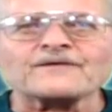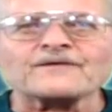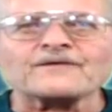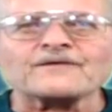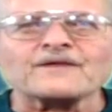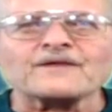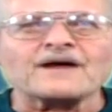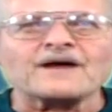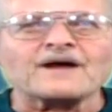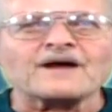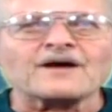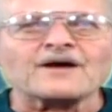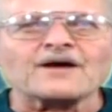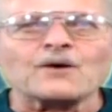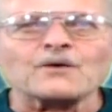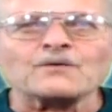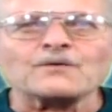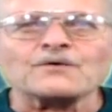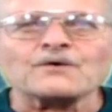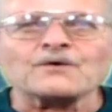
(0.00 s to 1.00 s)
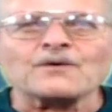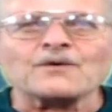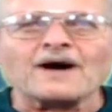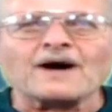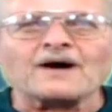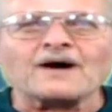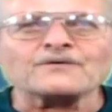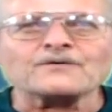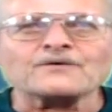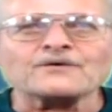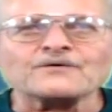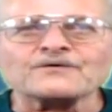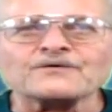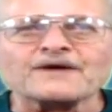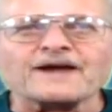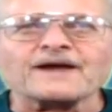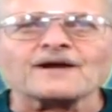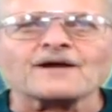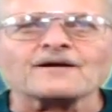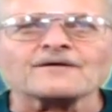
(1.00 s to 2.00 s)
the go-to how-to
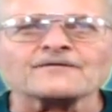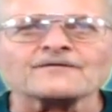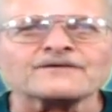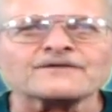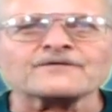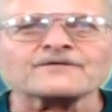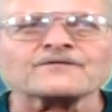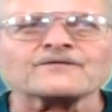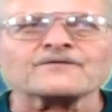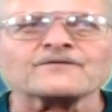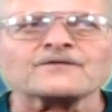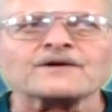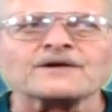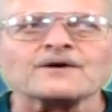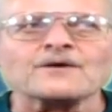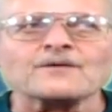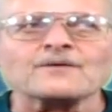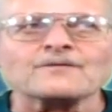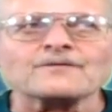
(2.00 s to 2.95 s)
channel, just for you.